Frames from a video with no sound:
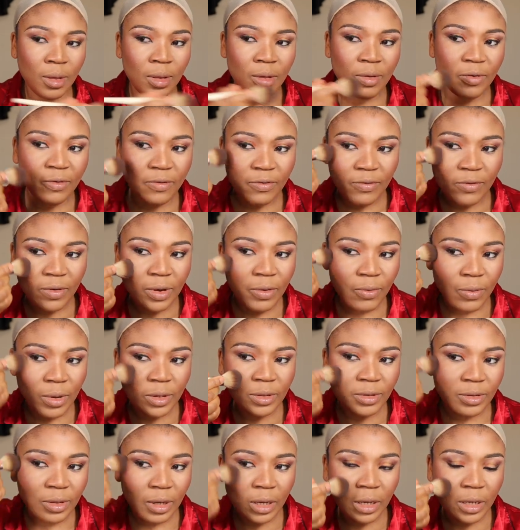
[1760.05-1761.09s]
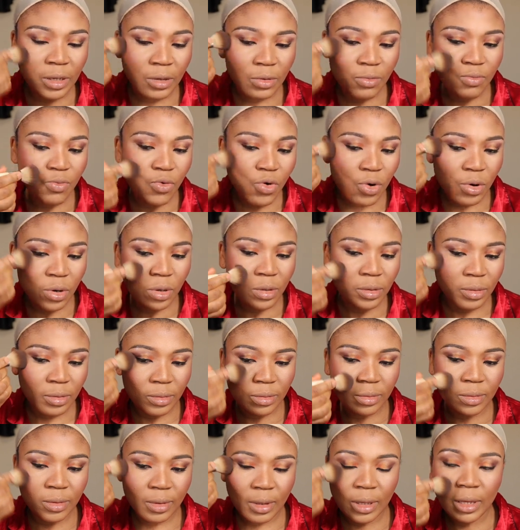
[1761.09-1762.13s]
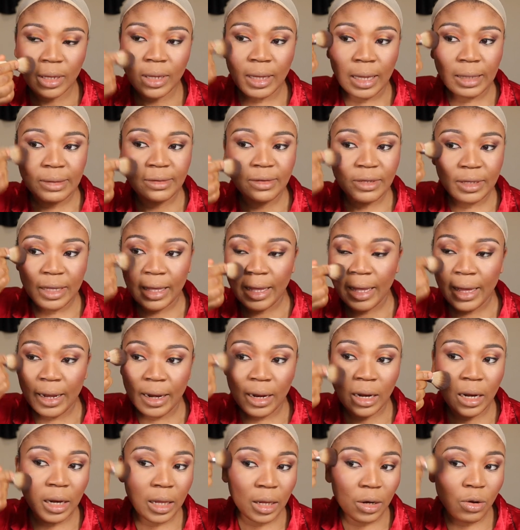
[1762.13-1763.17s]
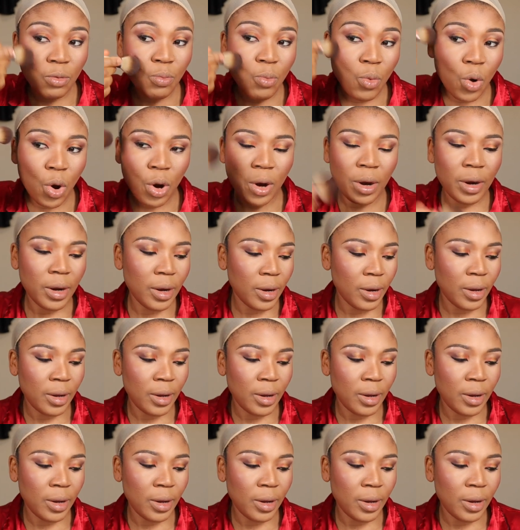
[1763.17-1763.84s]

If I want a little more, can get a little more,